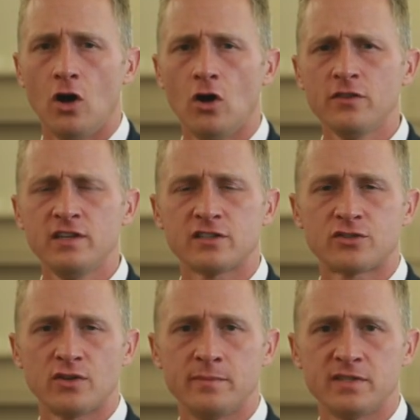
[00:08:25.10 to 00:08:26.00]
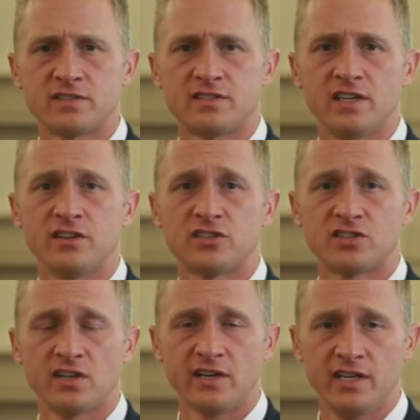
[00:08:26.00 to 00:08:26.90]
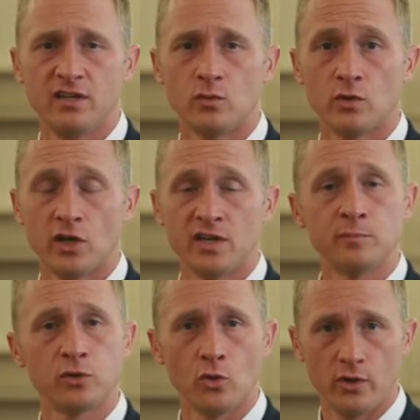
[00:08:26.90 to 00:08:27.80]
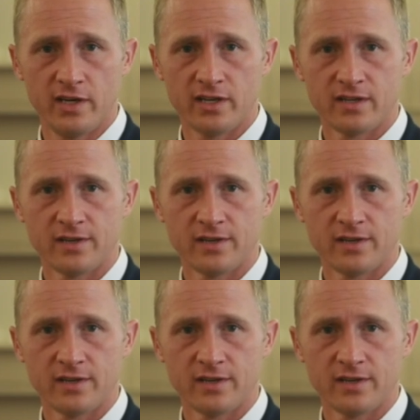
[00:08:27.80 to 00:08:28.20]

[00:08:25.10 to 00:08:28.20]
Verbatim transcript: All the extremists in the study were unemployed.